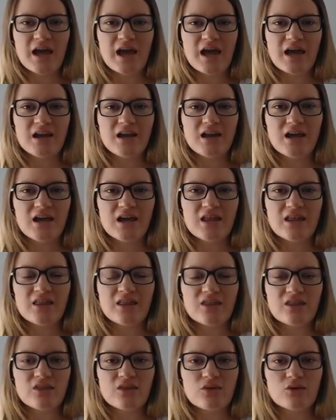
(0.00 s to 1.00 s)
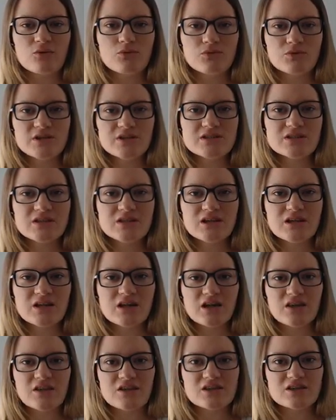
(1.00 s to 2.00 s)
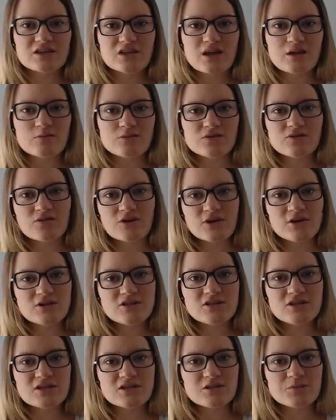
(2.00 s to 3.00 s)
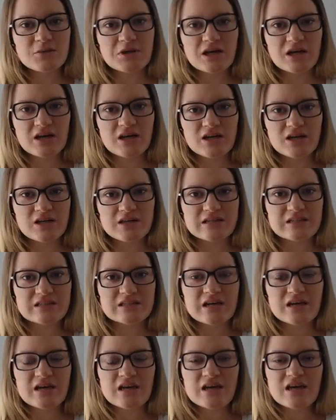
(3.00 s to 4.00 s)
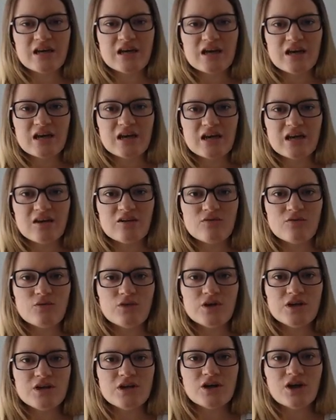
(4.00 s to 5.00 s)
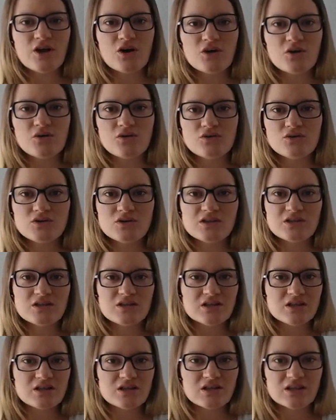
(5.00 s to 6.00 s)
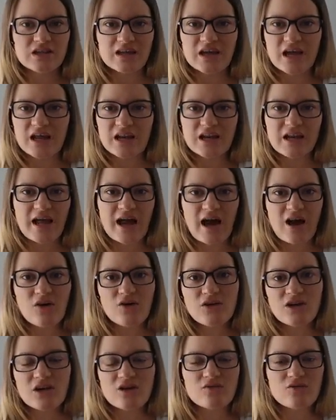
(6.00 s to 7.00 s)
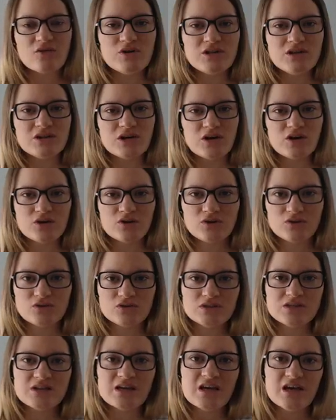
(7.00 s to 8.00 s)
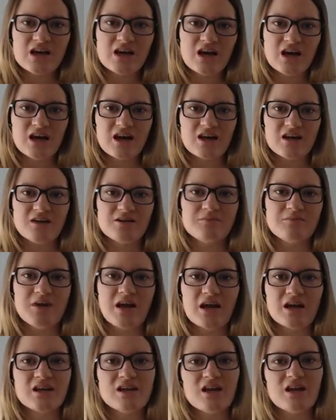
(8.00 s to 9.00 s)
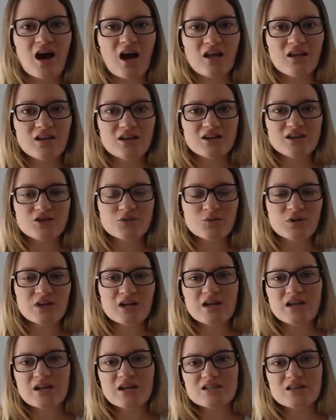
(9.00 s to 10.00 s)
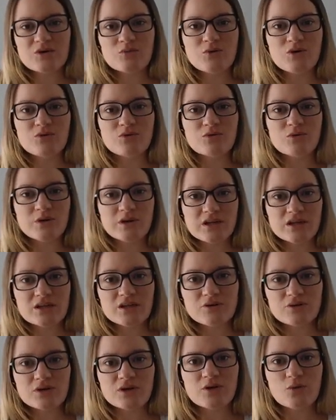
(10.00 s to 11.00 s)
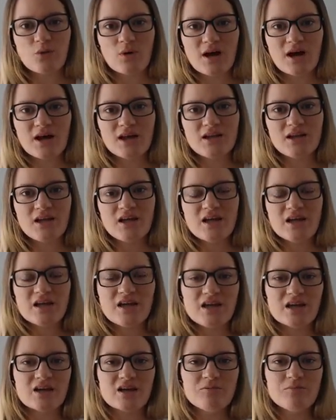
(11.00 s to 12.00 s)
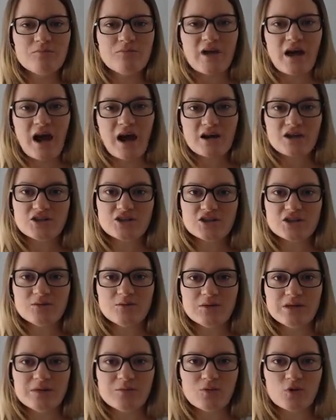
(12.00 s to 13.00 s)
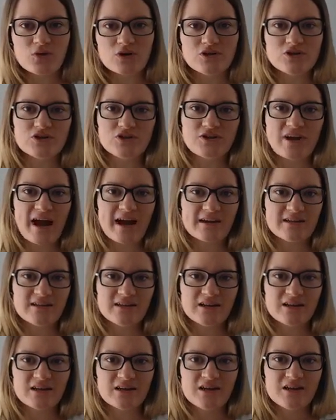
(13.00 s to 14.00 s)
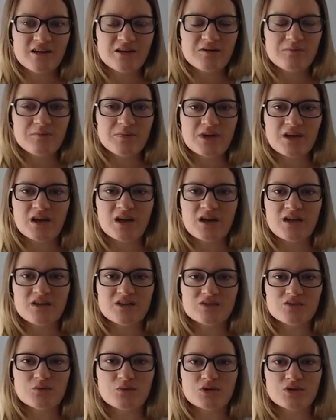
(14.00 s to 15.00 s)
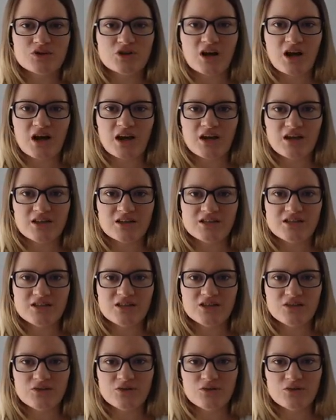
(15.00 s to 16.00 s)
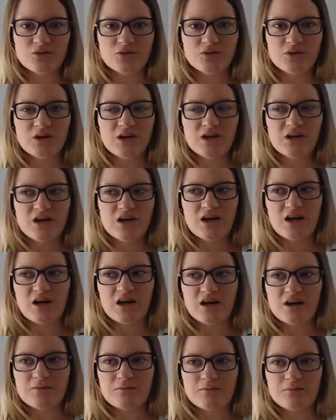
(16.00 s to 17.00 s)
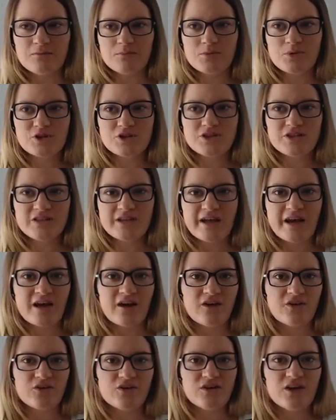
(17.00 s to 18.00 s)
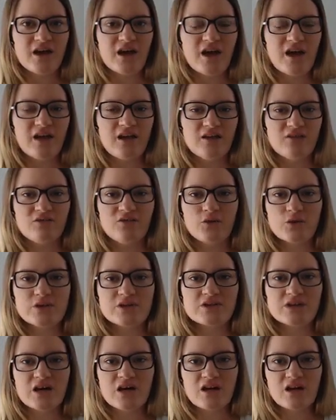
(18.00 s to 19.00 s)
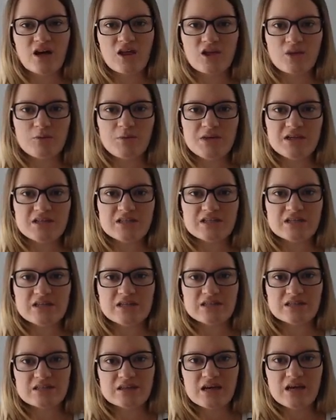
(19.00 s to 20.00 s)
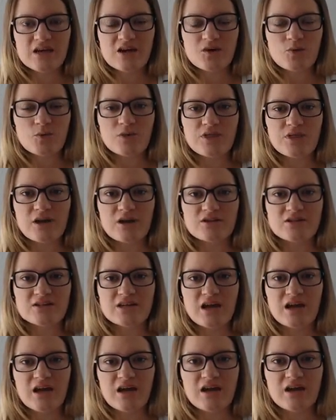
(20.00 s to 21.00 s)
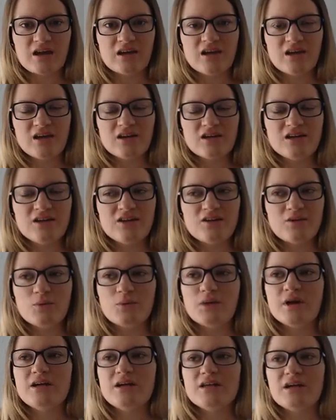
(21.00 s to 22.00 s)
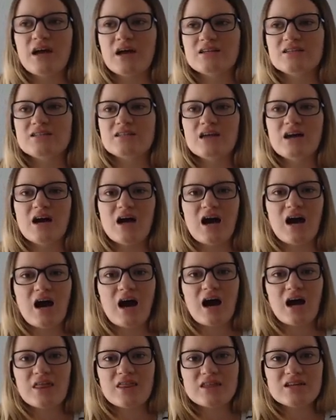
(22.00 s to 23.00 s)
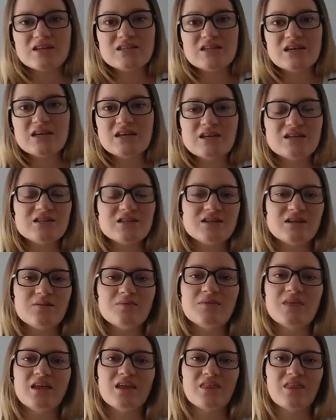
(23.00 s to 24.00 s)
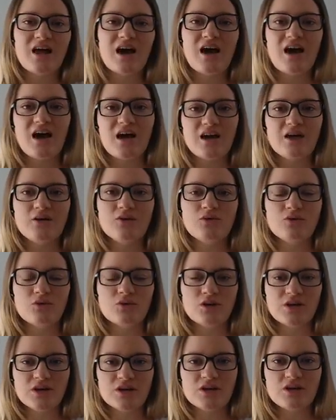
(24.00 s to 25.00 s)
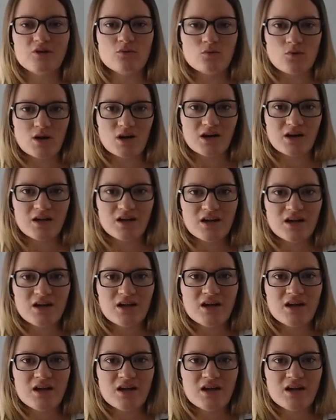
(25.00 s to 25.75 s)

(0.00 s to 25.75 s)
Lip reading: And the reason this comes first is because if we don't get it out, if we don't acknowledge what it is that we really, really want, it can actually be more distracting because we're trying to push it down and focus on other pieces without saying, you know what, yes, this is something that I really want.